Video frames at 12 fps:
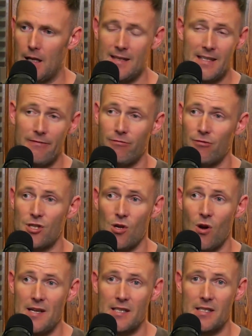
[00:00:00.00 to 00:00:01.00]
different
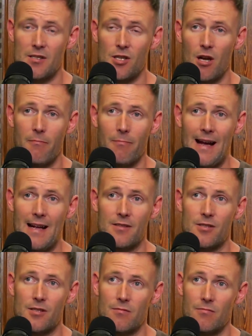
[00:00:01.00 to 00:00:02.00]
sizes in certain
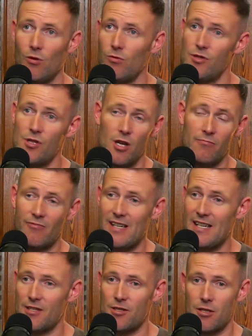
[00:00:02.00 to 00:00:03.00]
patterns and on certain
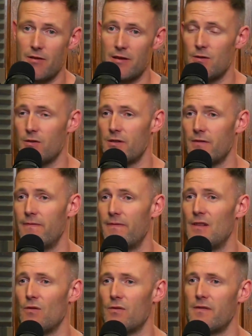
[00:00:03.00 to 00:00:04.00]
rigs. You know, there's lots
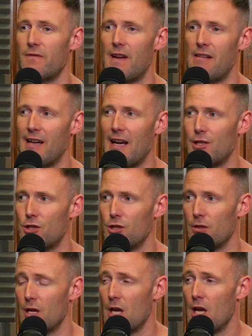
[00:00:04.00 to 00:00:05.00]
of
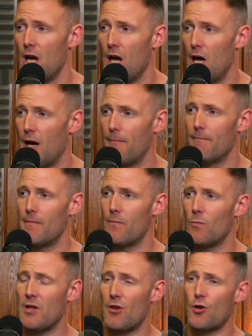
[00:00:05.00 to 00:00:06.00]
variation.
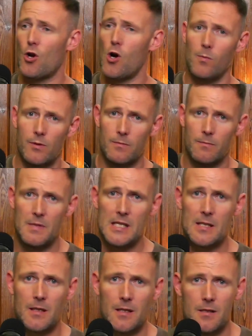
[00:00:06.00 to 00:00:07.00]
One of the common
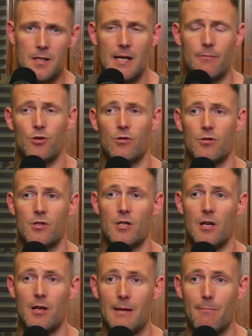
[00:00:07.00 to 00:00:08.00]
misconceptions,
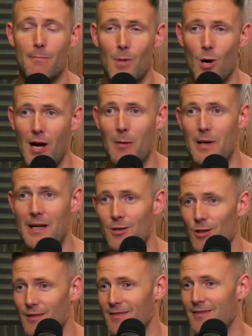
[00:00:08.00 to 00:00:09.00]
in my
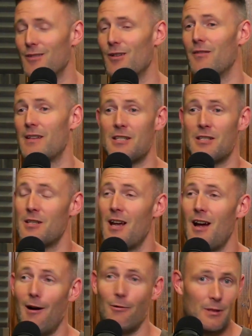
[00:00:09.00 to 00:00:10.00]
opinion, like this is
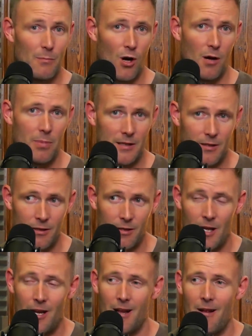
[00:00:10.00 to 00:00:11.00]
only my opinion,
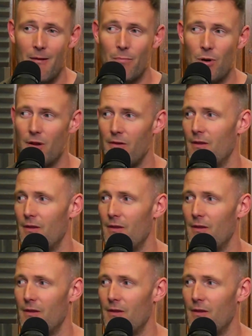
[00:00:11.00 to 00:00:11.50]
but